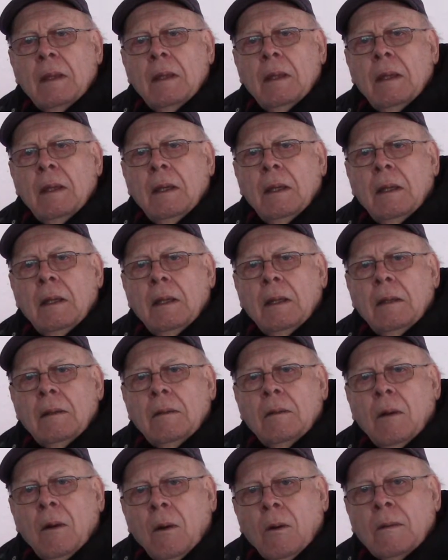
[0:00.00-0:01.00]

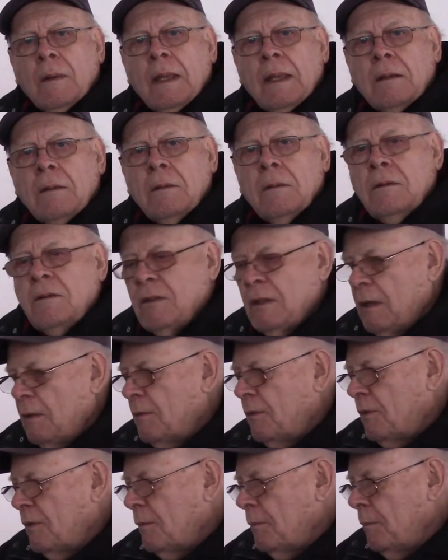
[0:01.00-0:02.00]
and all that good
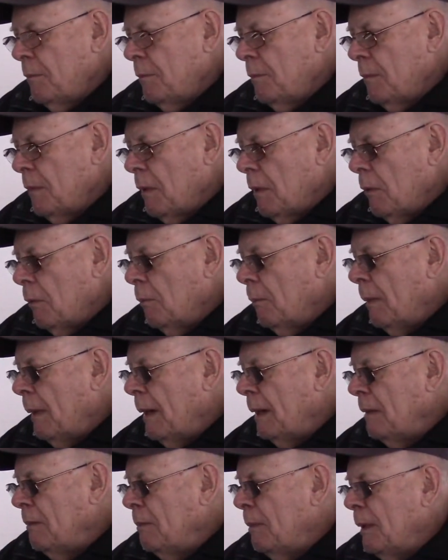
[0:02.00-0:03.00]
stuff,
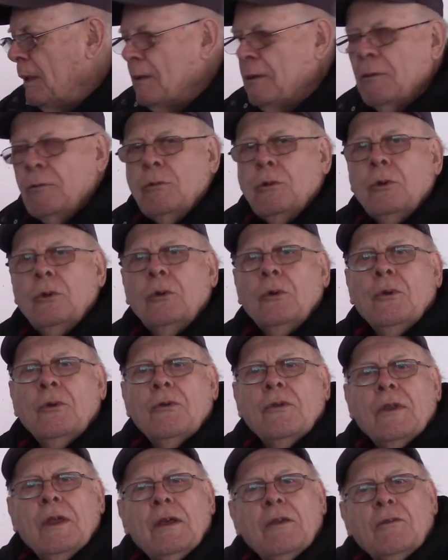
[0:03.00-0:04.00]
abide by the
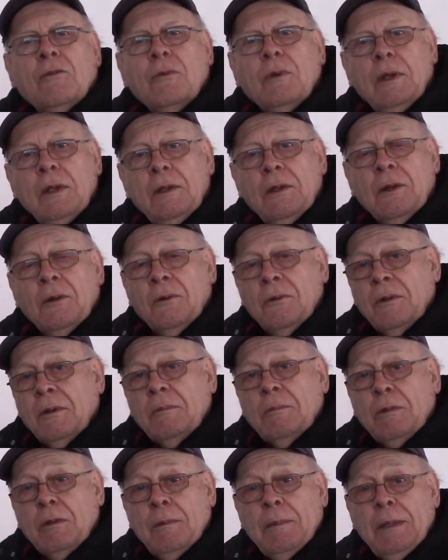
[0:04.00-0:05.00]
rules as we know
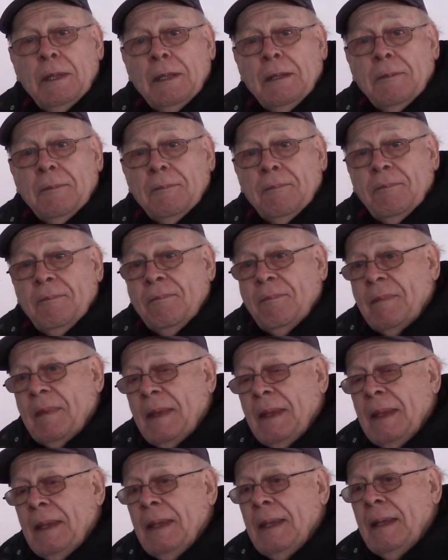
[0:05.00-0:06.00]
them to be.
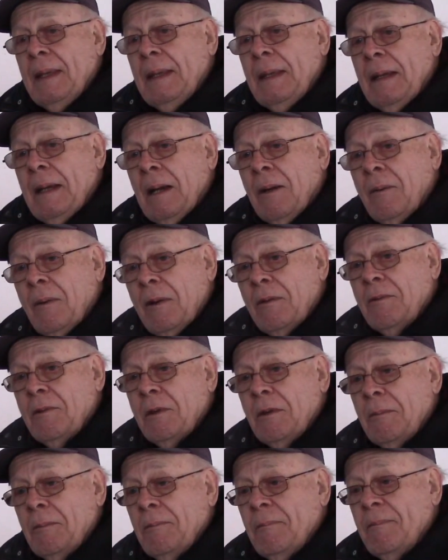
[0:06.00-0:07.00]

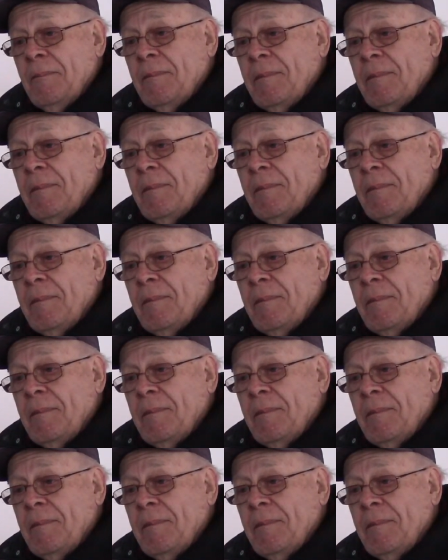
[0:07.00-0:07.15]
However,